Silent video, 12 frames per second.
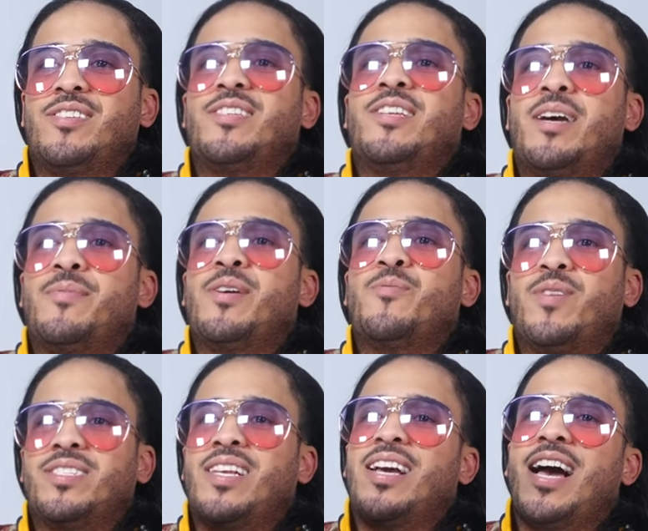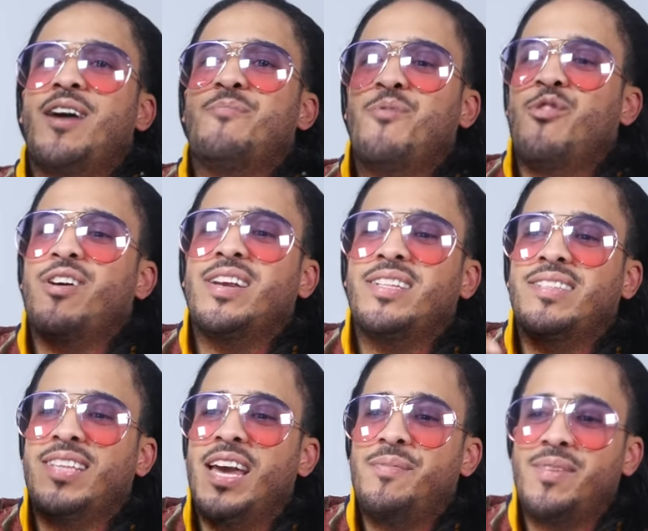You know what I mean? Once I got more
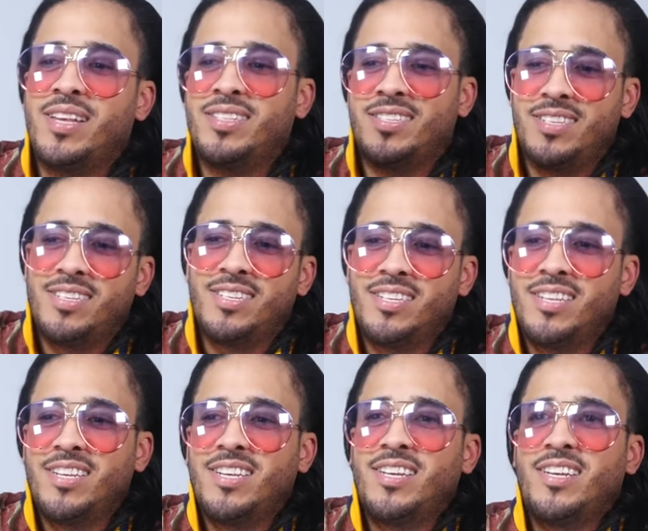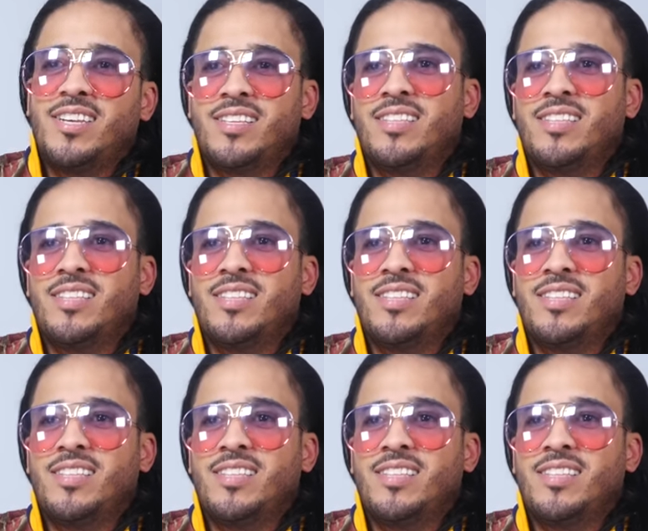in depth into mm-hmm.